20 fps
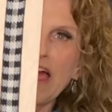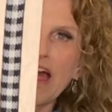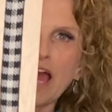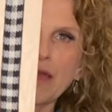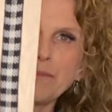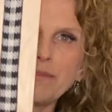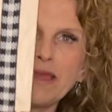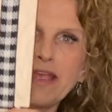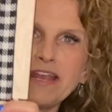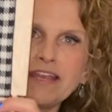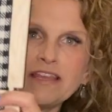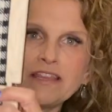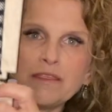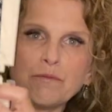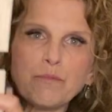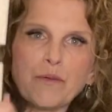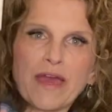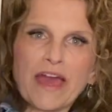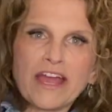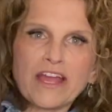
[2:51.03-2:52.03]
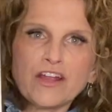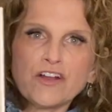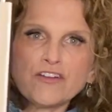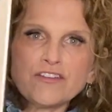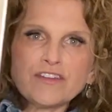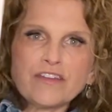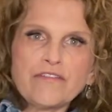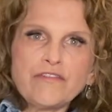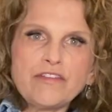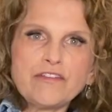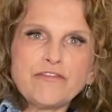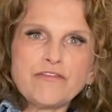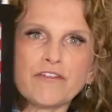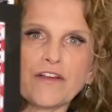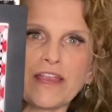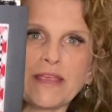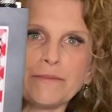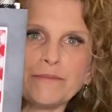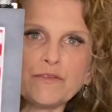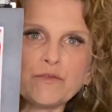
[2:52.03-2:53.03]
I painted the backers of the
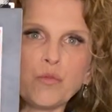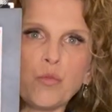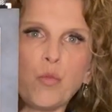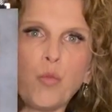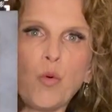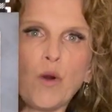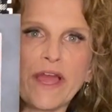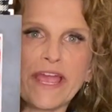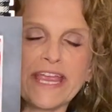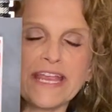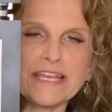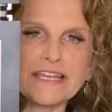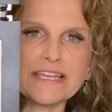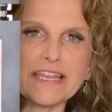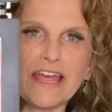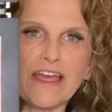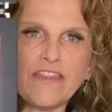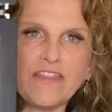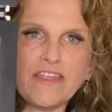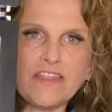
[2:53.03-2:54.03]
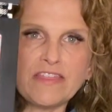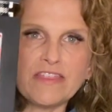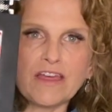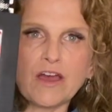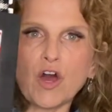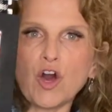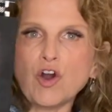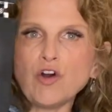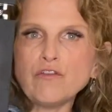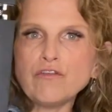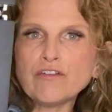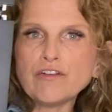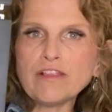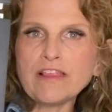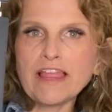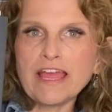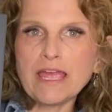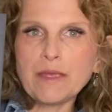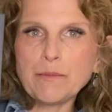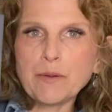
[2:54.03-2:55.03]
frames white, and then the
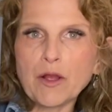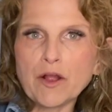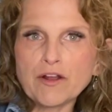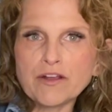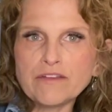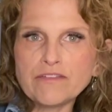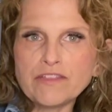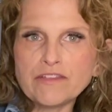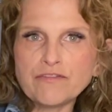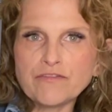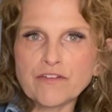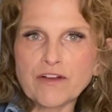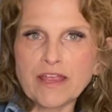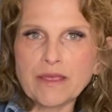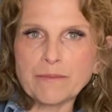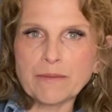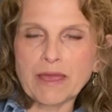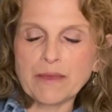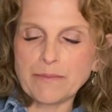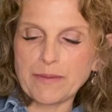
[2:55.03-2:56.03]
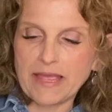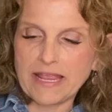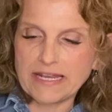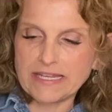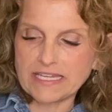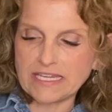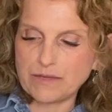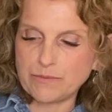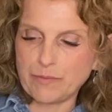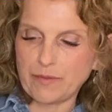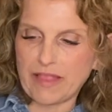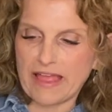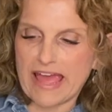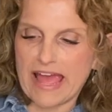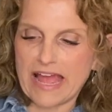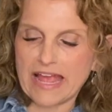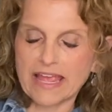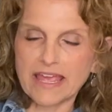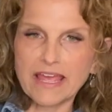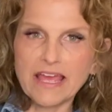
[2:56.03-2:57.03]
overlay part of the frame I painted
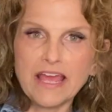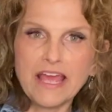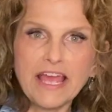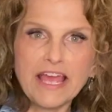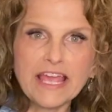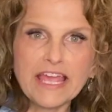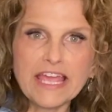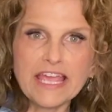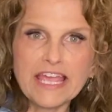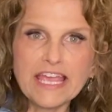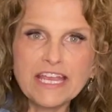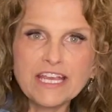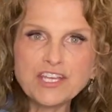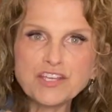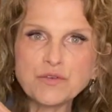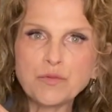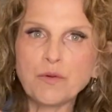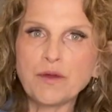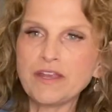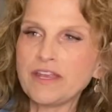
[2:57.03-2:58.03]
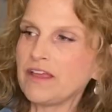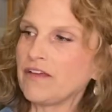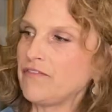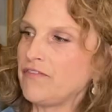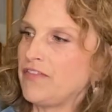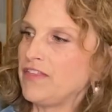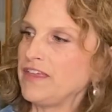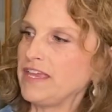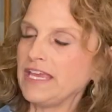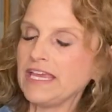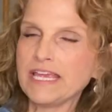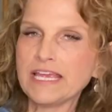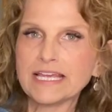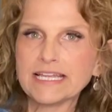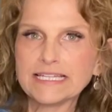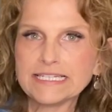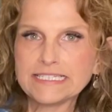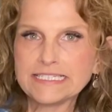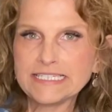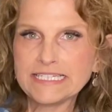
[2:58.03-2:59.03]
black. Each one of the
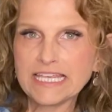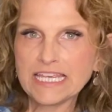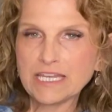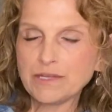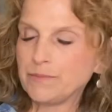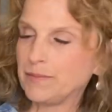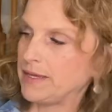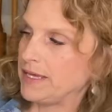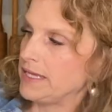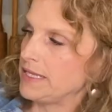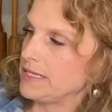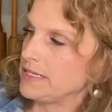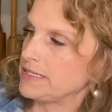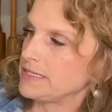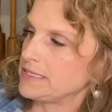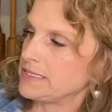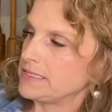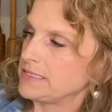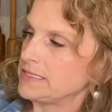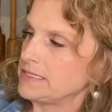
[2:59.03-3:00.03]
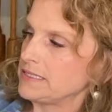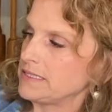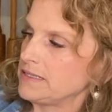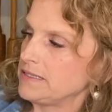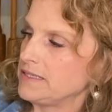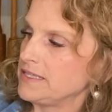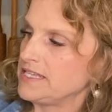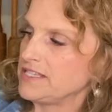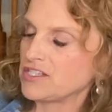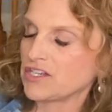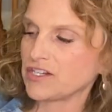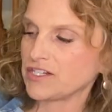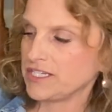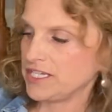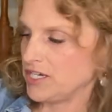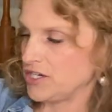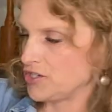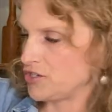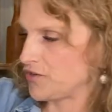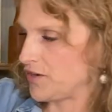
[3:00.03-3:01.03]
tidbits, these are
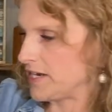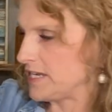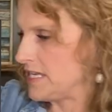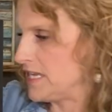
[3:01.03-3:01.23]
tier tray